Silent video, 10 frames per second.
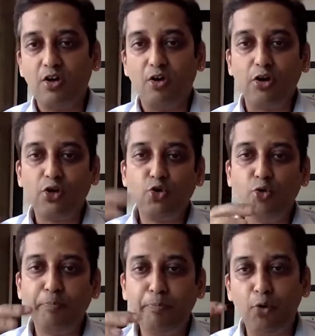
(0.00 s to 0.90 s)
or
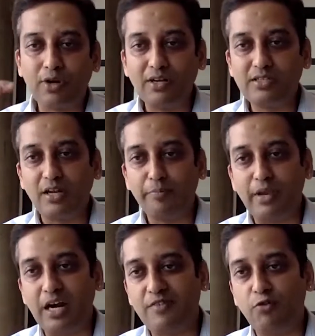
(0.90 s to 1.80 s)
two portals and
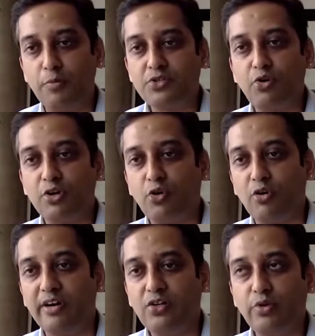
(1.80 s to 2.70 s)
platforms not
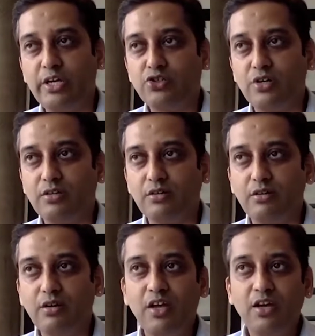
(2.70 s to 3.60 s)
talking to each other.